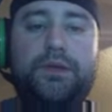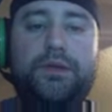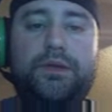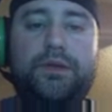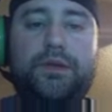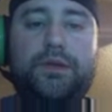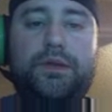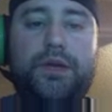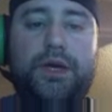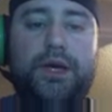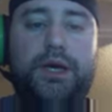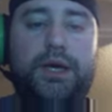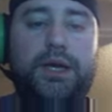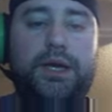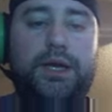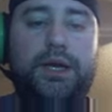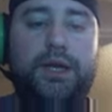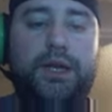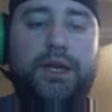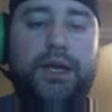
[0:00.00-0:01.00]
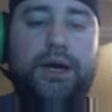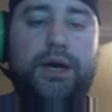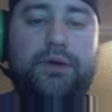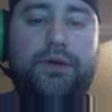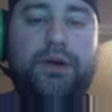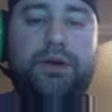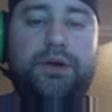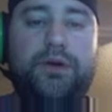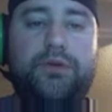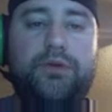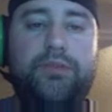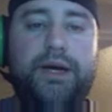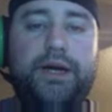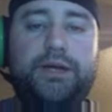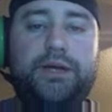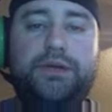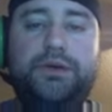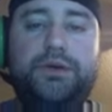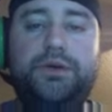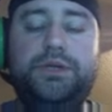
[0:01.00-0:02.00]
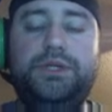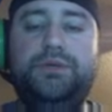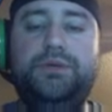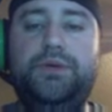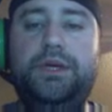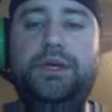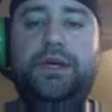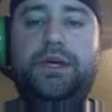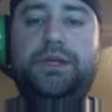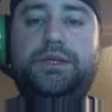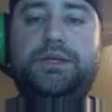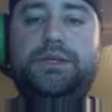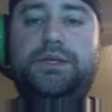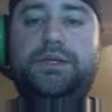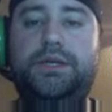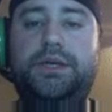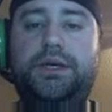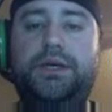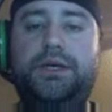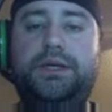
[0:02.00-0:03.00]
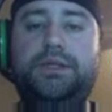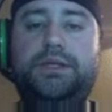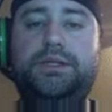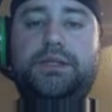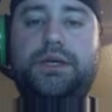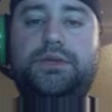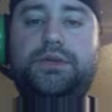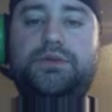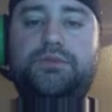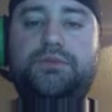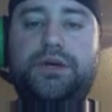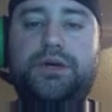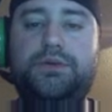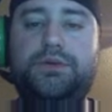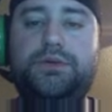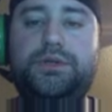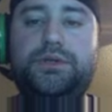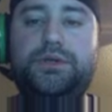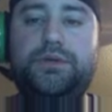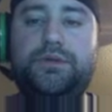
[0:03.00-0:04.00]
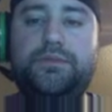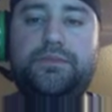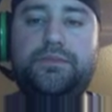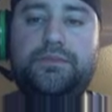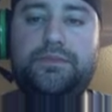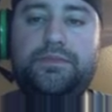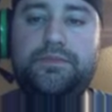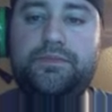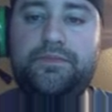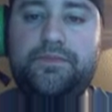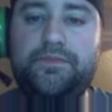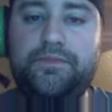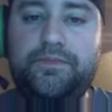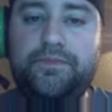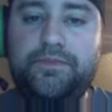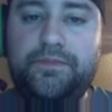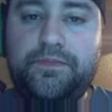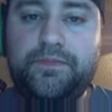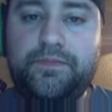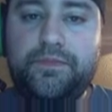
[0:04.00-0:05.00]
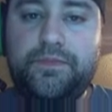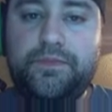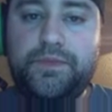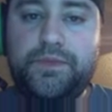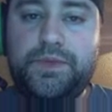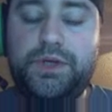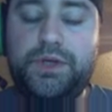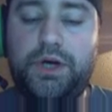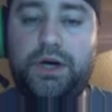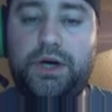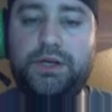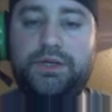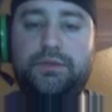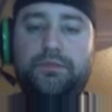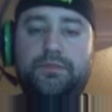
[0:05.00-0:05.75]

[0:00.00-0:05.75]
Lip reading: And now we're going to go back to Hootsuite and see the scheduled posts. It's awesome.